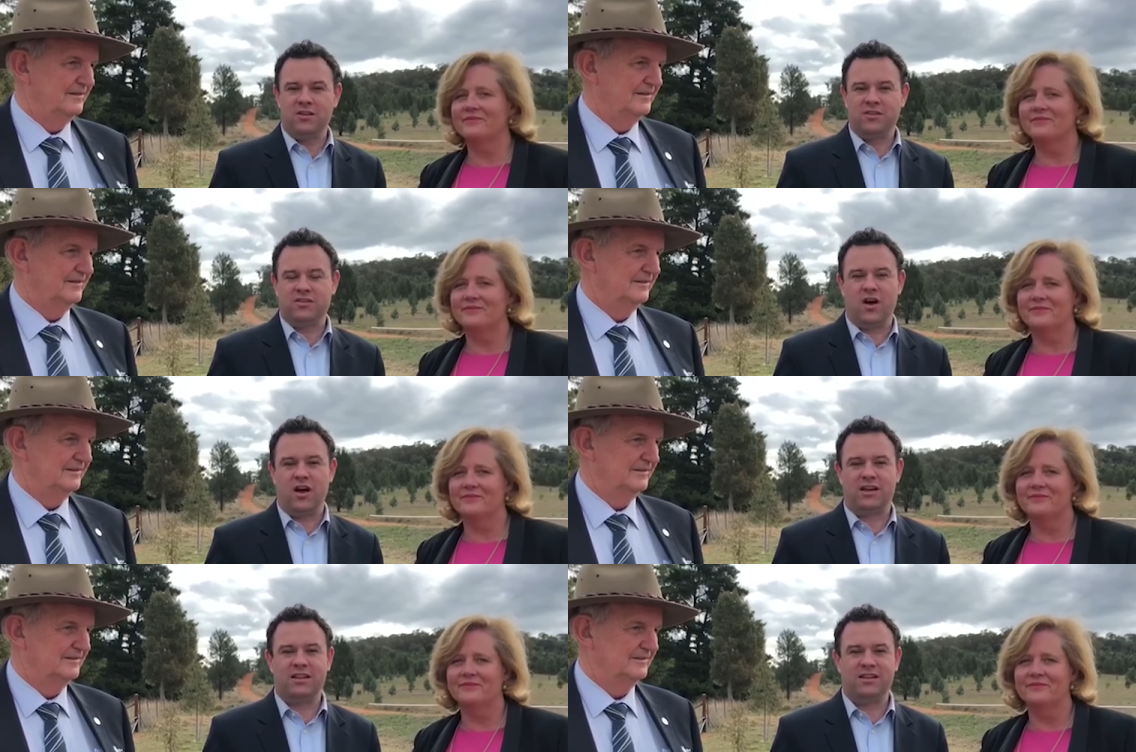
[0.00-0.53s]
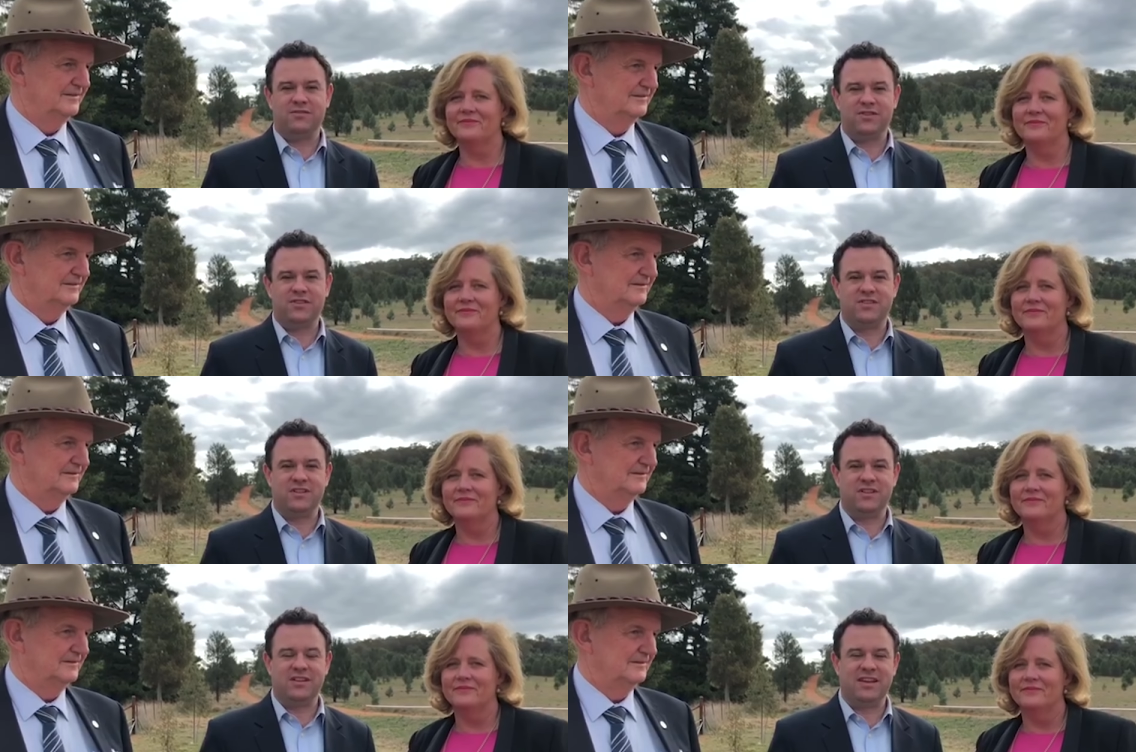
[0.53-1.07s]
Speaker 1: cycling
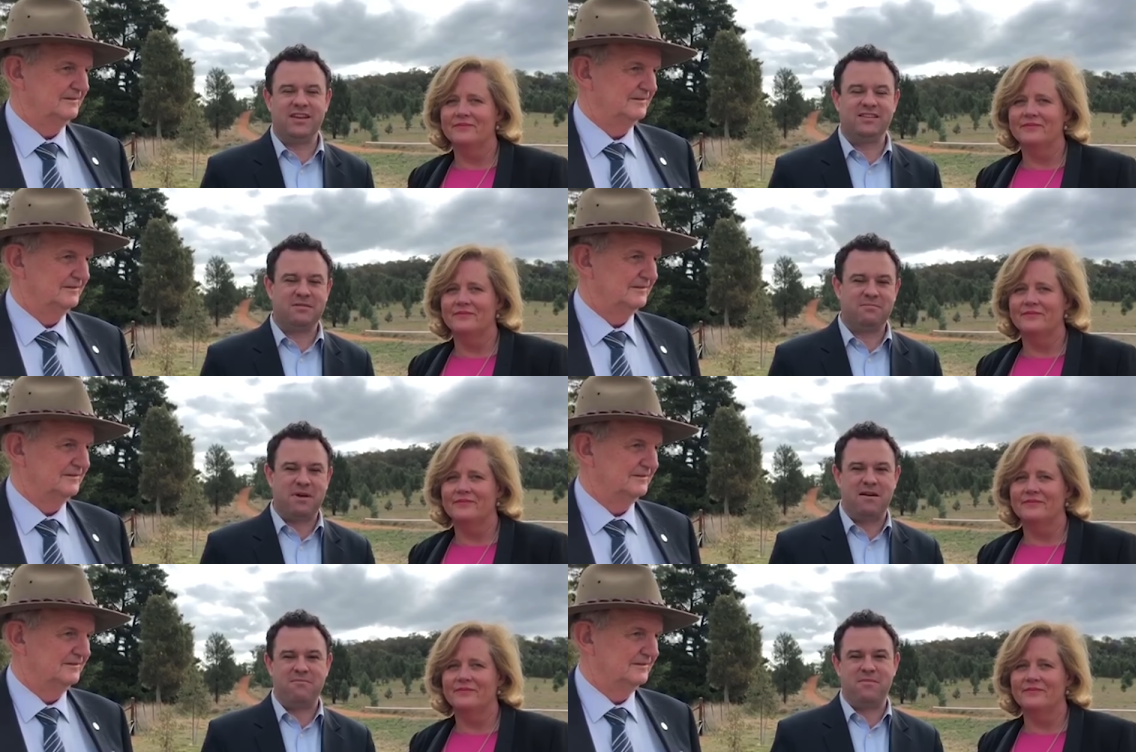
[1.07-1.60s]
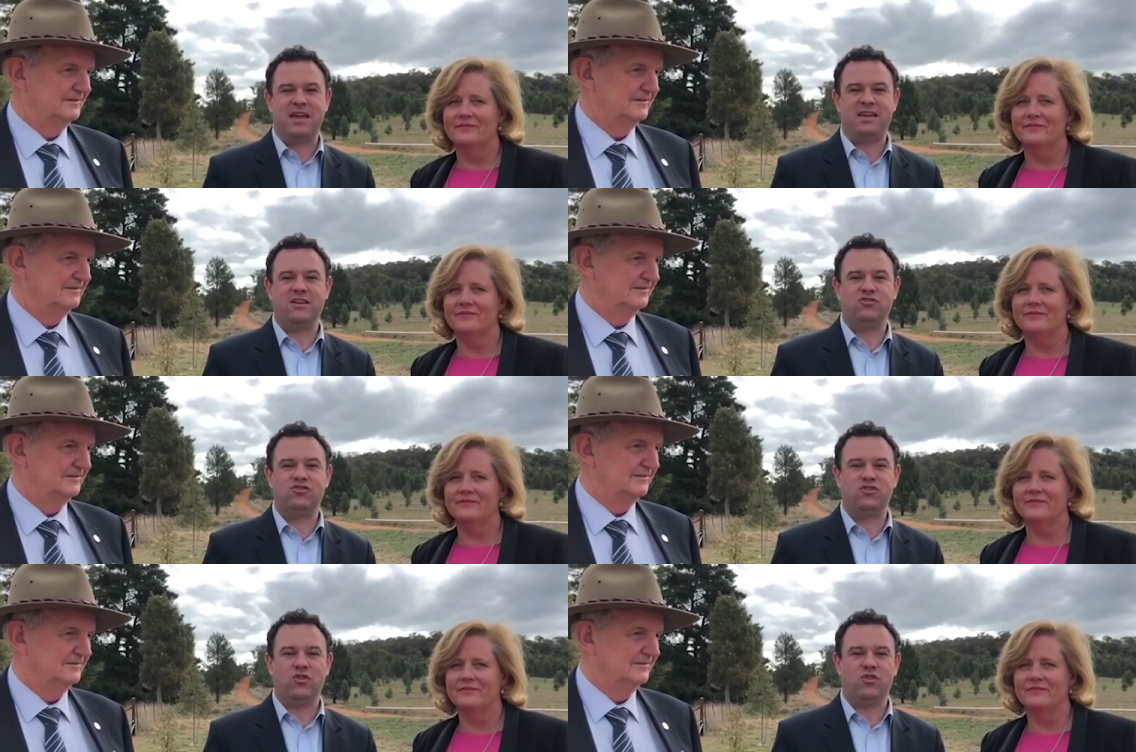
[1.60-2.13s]
facility. It's about
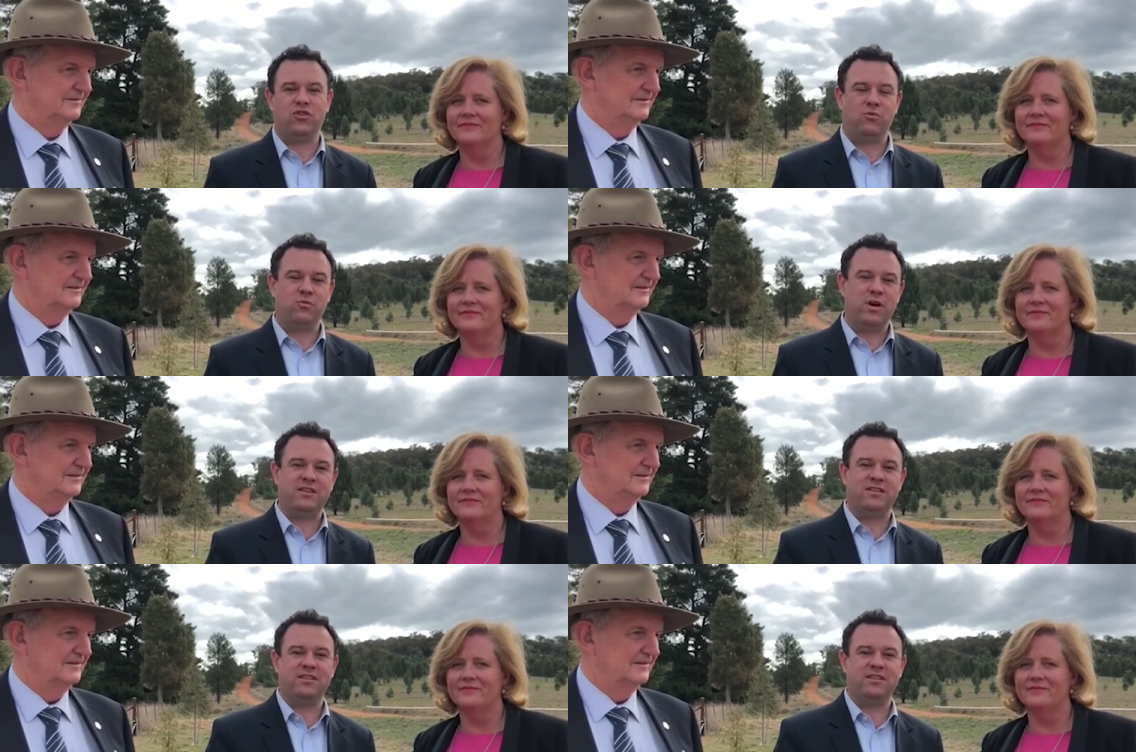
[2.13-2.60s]
making sure that we're